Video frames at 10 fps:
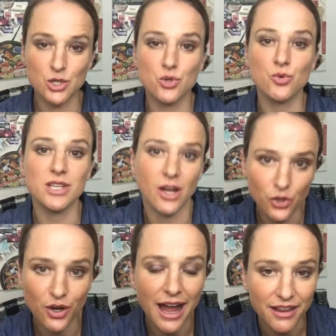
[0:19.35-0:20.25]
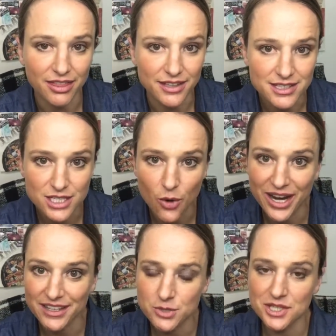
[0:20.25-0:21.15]
to younger athletes. So I
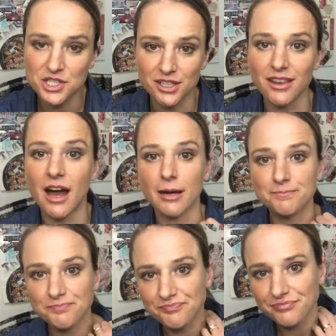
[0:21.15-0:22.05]
get this question a lot,